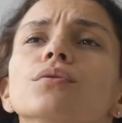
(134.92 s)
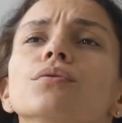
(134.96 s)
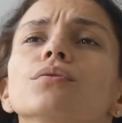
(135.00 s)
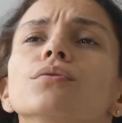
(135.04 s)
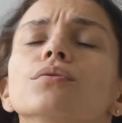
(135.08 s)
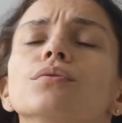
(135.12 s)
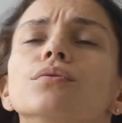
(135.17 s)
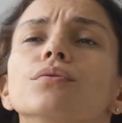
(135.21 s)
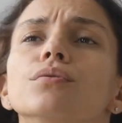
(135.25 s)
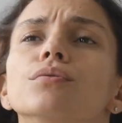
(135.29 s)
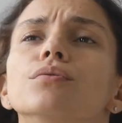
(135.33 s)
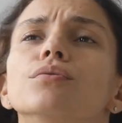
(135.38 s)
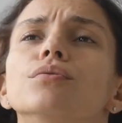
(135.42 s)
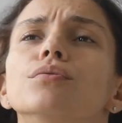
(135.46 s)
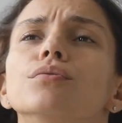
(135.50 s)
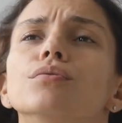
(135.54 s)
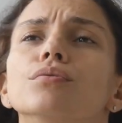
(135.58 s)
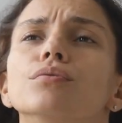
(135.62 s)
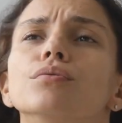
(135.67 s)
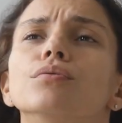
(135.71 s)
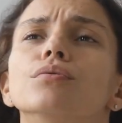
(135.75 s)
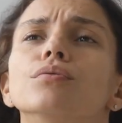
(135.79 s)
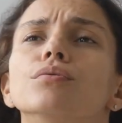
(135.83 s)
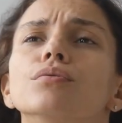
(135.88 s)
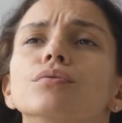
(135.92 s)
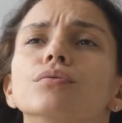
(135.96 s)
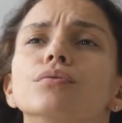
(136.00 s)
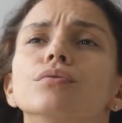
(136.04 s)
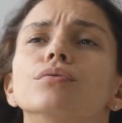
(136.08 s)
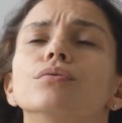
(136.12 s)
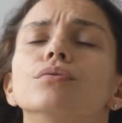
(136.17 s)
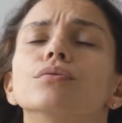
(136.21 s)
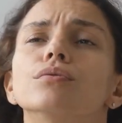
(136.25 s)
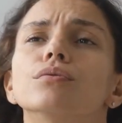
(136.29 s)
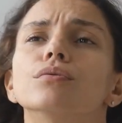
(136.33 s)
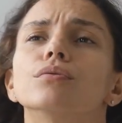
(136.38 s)
you're not used to
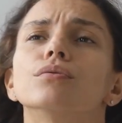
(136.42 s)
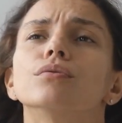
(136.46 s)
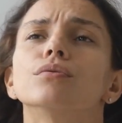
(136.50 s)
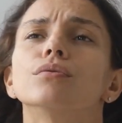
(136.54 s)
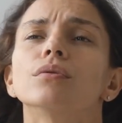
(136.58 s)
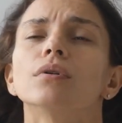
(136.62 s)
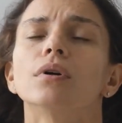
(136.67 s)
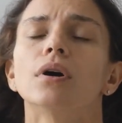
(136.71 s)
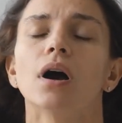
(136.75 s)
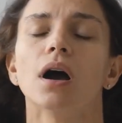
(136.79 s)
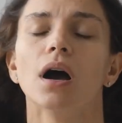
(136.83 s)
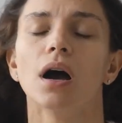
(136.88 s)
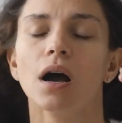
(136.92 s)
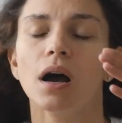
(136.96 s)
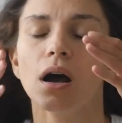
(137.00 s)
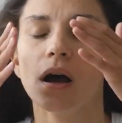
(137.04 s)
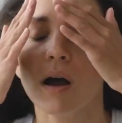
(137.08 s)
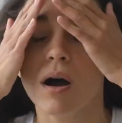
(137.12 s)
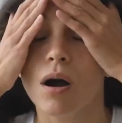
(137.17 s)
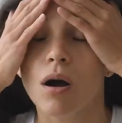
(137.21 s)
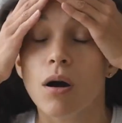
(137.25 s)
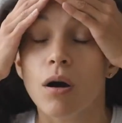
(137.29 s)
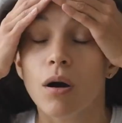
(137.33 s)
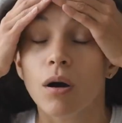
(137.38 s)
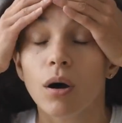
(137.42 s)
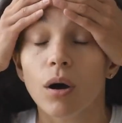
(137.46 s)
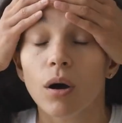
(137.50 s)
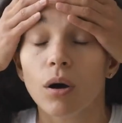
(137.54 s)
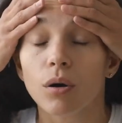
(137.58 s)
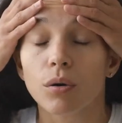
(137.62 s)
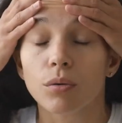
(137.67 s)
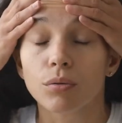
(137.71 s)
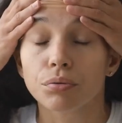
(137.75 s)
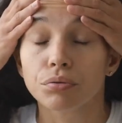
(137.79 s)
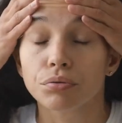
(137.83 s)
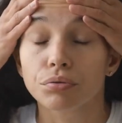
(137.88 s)
it, the combination of
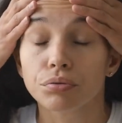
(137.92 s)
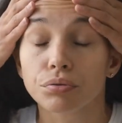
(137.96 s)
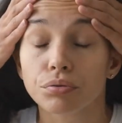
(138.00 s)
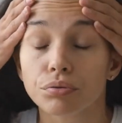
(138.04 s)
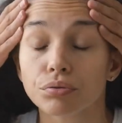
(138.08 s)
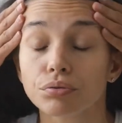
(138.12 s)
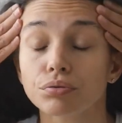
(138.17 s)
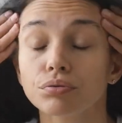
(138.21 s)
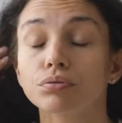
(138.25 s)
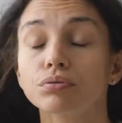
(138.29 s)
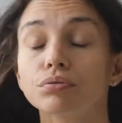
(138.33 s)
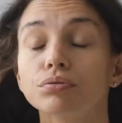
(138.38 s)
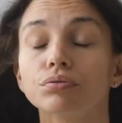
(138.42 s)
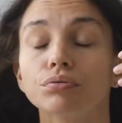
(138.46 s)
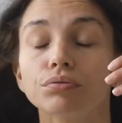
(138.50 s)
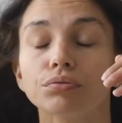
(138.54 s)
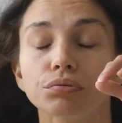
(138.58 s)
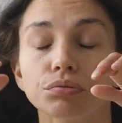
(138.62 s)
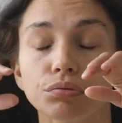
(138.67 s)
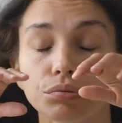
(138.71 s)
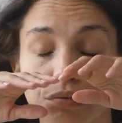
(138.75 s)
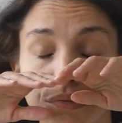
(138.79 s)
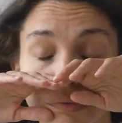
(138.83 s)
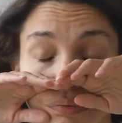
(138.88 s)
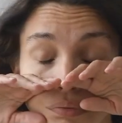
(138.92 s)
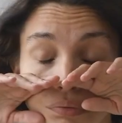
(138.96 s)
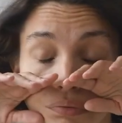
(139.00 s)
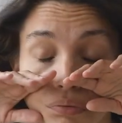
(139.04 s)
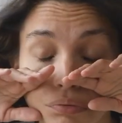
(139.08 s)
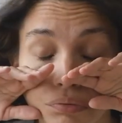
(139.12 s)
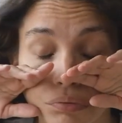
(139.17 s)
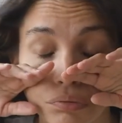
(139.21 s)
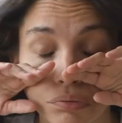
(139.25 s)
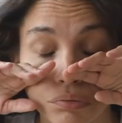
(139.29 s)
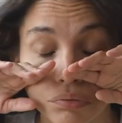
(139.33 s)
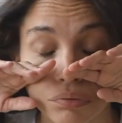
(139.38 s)
high temperatures
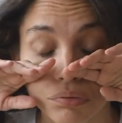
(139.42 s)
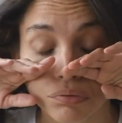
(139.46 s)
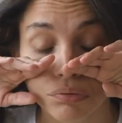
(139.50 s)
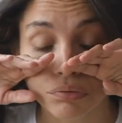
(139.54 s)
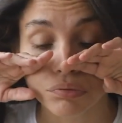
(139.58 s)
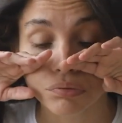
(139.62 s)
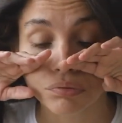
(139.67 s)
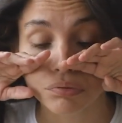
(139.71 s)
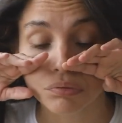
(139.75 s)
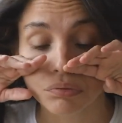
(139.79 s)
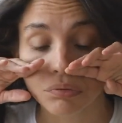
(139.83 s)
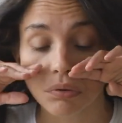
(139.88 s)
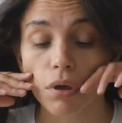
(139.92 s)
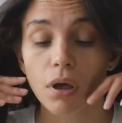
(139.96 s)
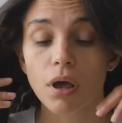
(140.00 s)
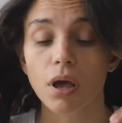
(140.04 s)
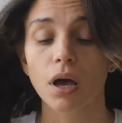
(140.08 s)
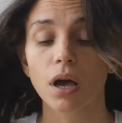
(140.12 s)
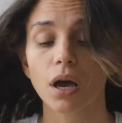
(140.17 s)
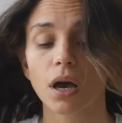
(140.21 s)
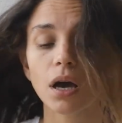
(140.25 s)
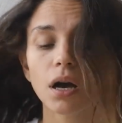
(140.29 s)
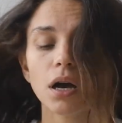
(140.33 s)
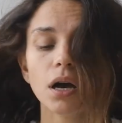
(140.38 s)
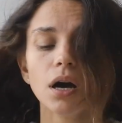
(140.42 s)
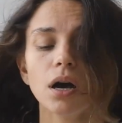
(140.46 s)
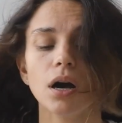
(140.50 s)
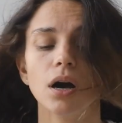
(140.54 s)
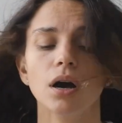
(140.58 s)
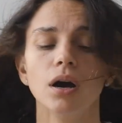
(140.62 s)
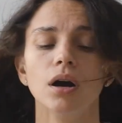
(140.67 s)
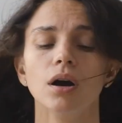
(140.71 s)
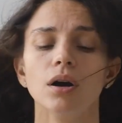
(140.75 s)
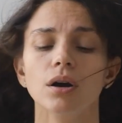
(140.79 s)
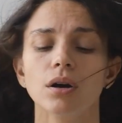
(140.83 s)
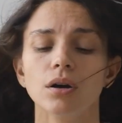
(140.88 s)
and high humidity
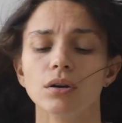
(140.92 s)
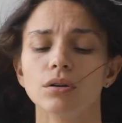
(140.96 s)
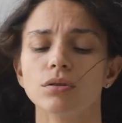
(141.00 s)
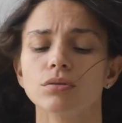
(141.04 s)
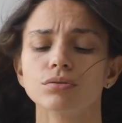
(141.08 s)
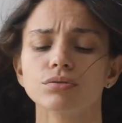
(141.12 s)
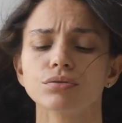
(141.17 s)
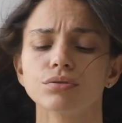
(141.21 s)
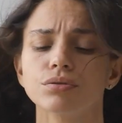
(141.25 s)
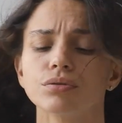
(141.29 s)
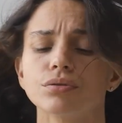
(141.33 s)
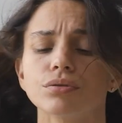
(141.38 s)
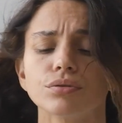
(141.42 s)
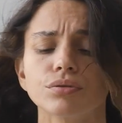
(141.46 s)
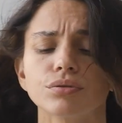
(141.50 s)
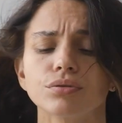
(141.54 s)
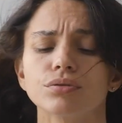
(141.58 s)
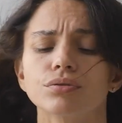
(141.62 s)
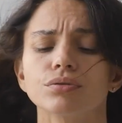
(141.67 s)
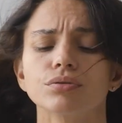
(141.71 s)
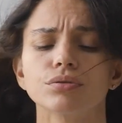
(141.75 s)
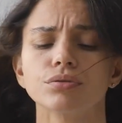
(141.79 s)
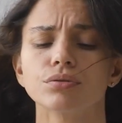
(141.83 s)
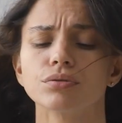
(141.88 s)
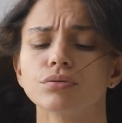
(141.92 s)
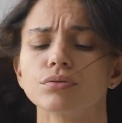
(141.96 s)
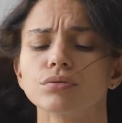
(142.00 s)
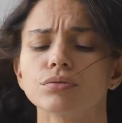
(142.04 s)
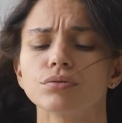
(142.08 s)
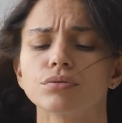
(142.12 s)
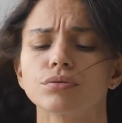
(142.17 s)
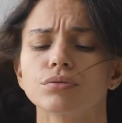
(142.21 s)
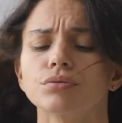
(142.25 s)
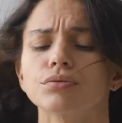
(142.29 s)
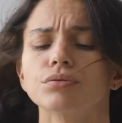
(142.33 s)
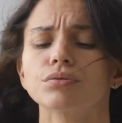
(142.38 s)
can be a real
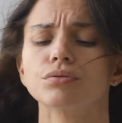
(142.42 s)
challenge.